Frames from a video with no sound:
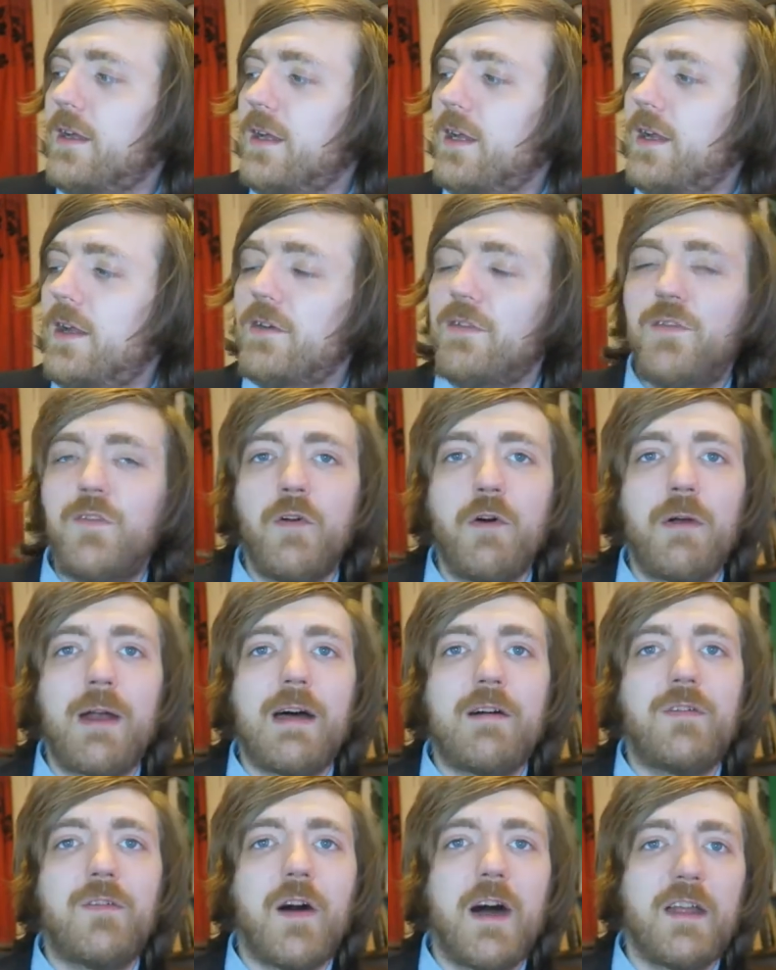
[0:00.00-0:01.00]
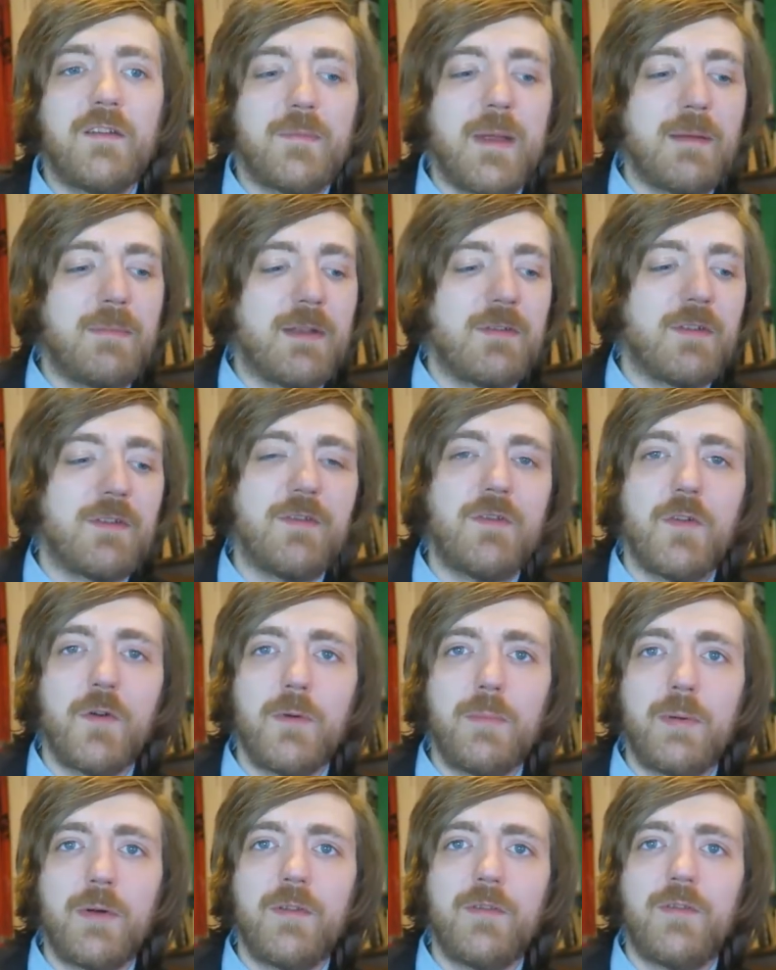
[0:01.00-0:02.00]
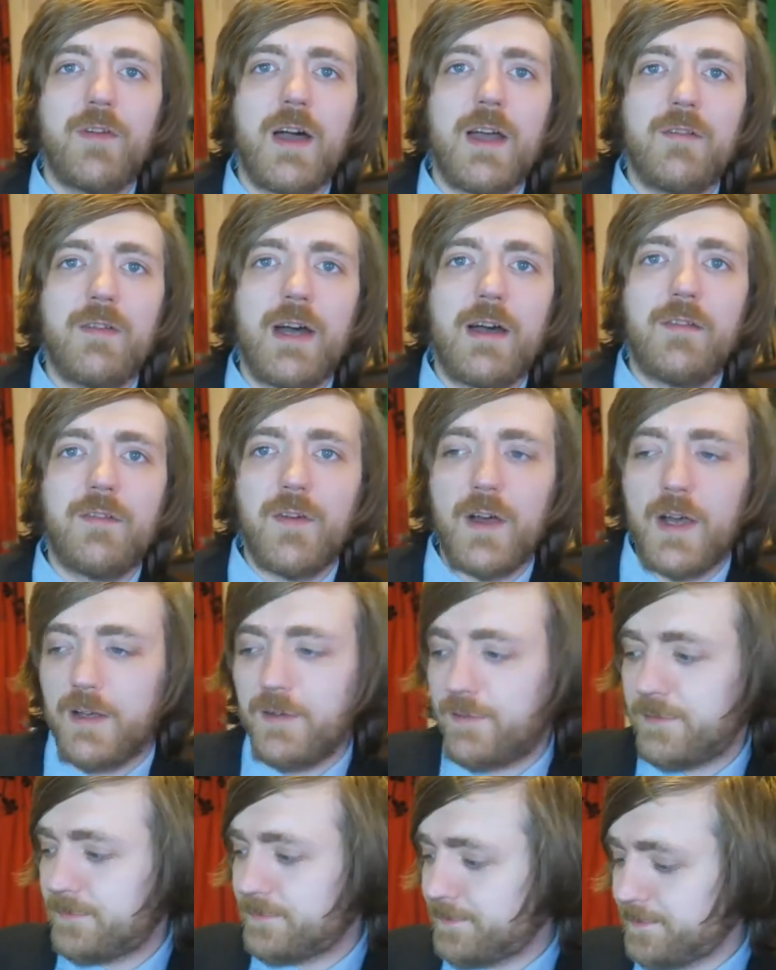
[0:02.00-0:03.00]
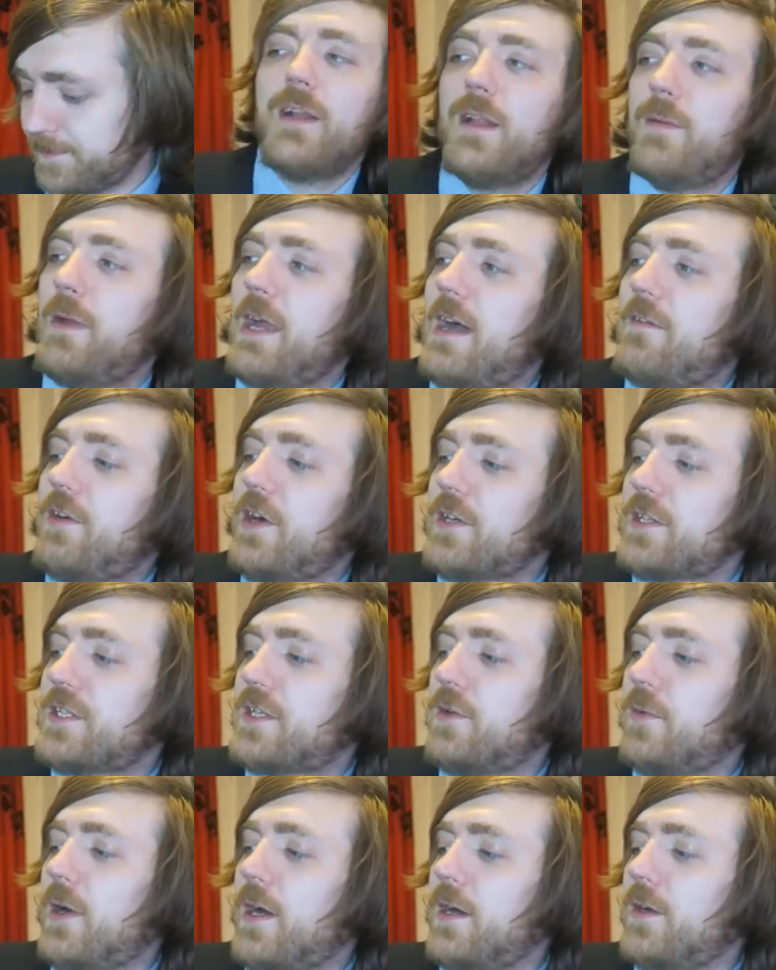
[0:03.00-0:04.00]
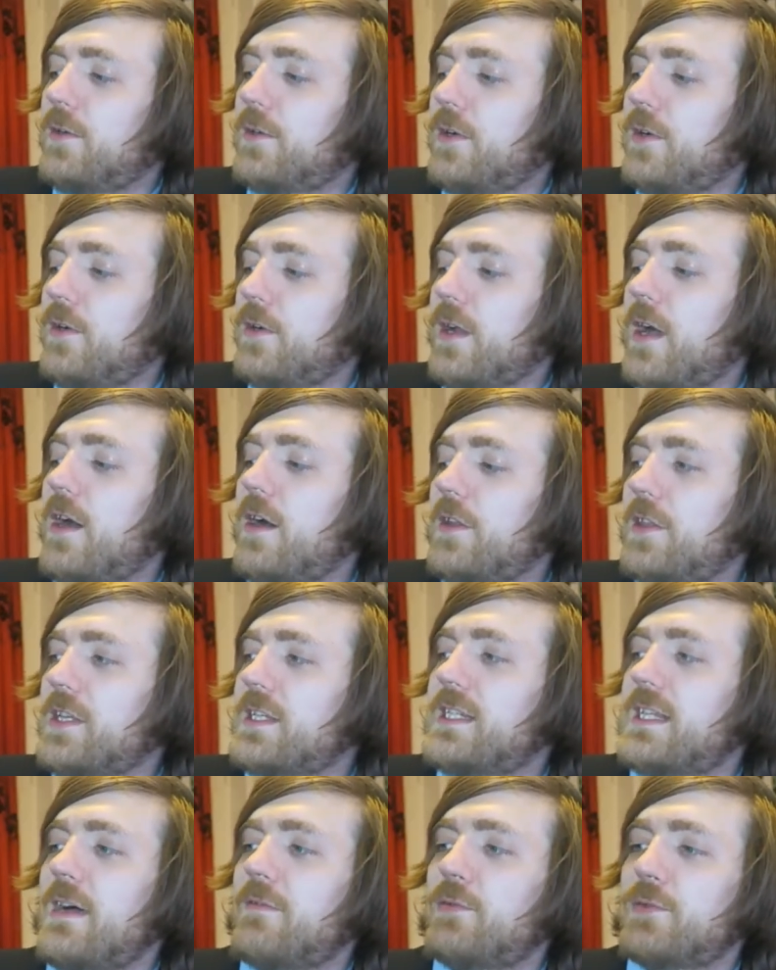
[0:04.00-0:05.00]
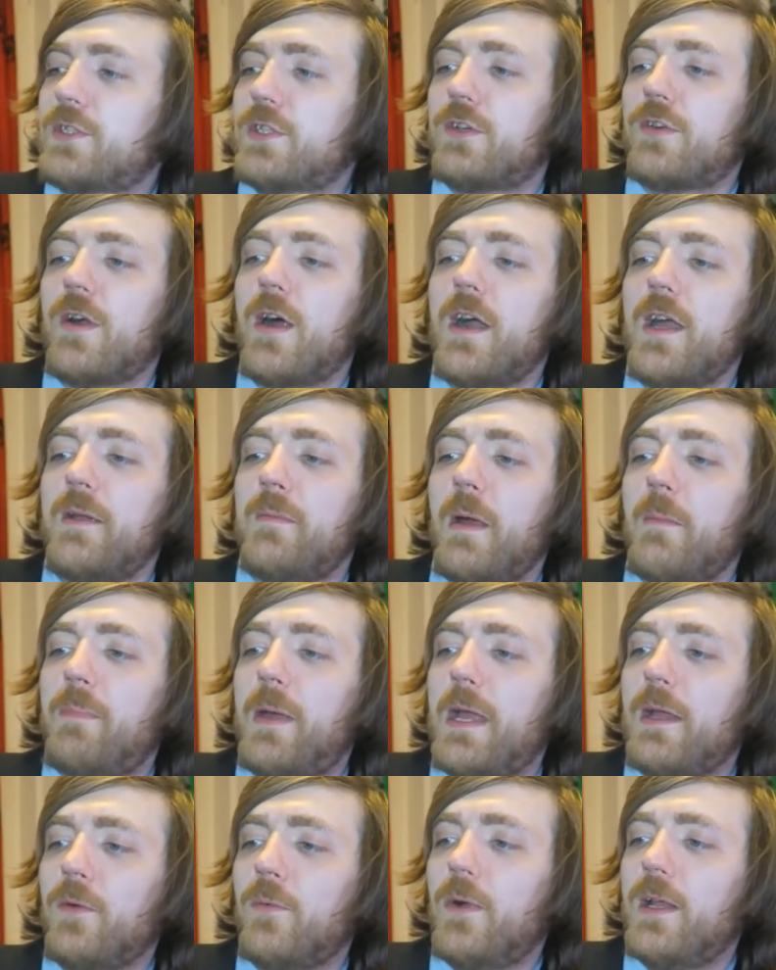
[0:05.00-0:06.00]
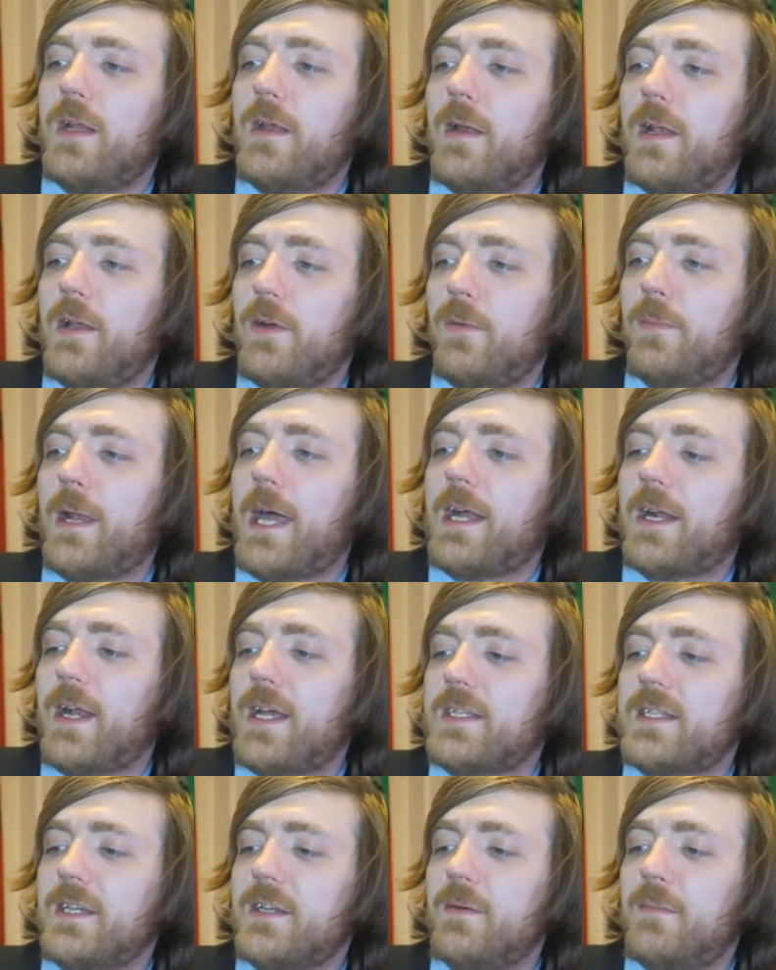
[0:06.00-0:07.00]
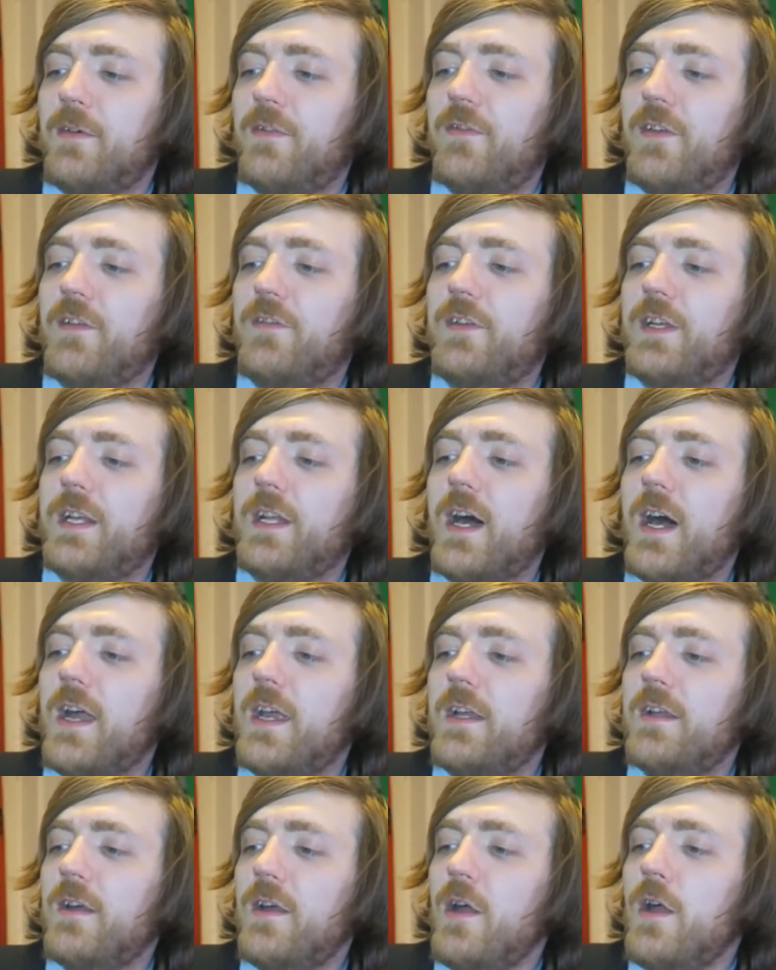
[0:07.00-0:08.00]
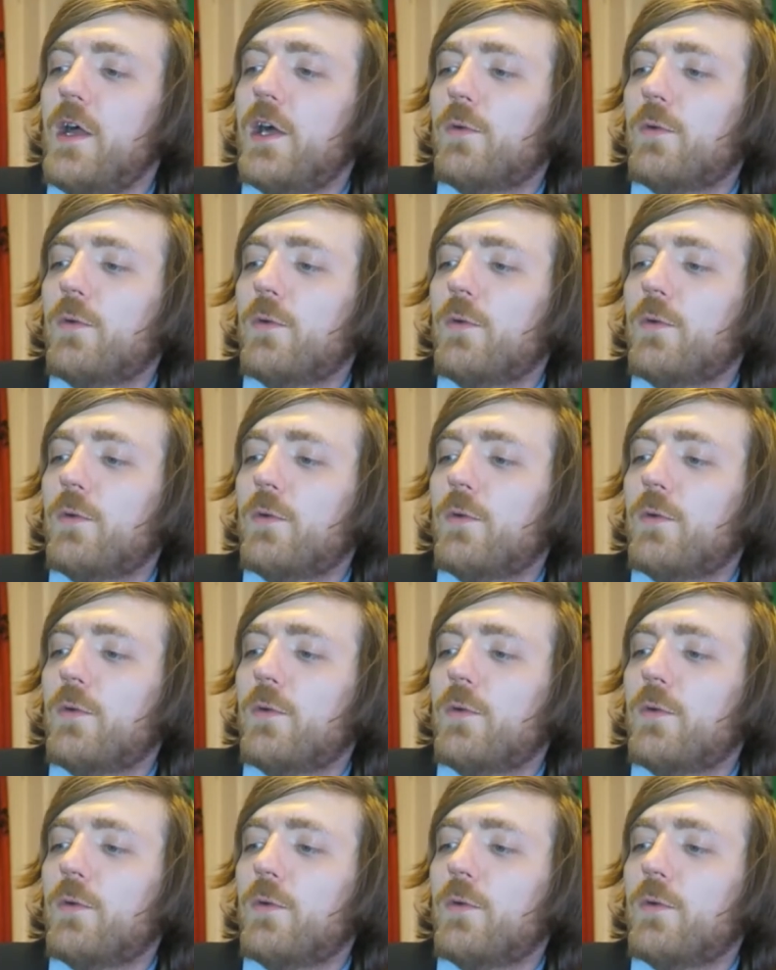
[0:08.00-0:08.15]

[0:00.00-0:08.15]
you know 4 out of 5 maybe even a 4.5 out of 5 then we have Oscar Wilde, Lord Arthur Savile's Crime, Penguin, Little Black Classic number 59,